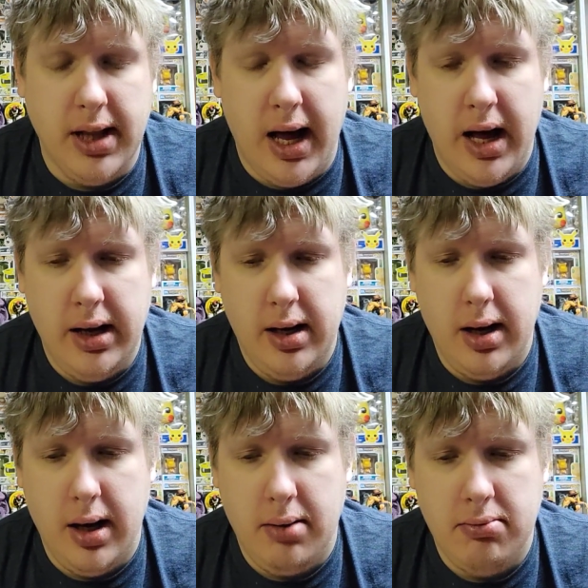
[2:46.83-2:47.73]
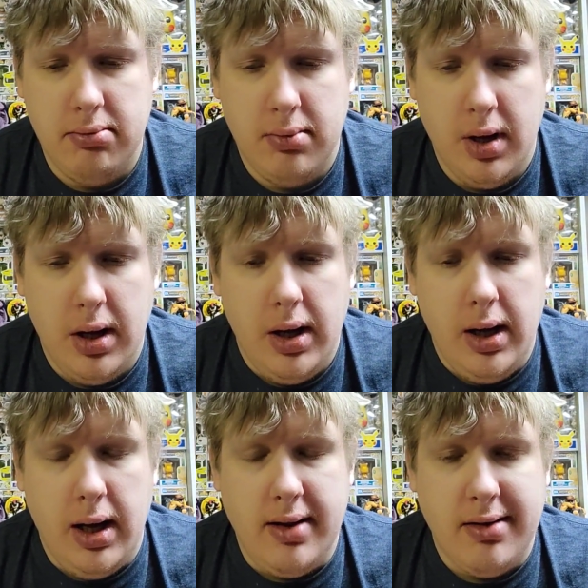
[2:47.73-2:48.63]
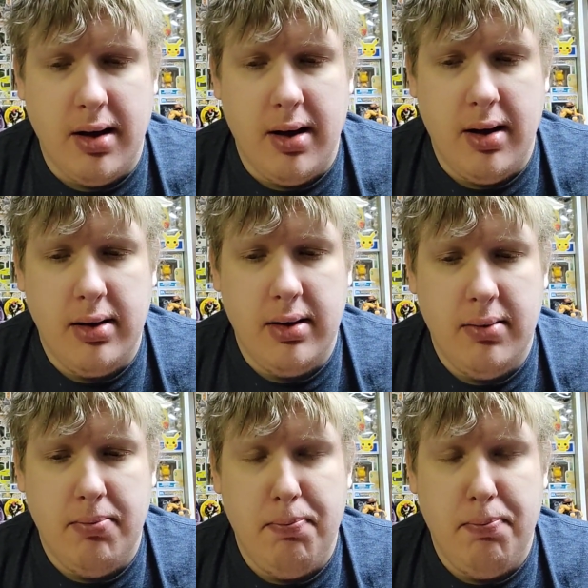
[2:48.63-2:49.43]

line. It's called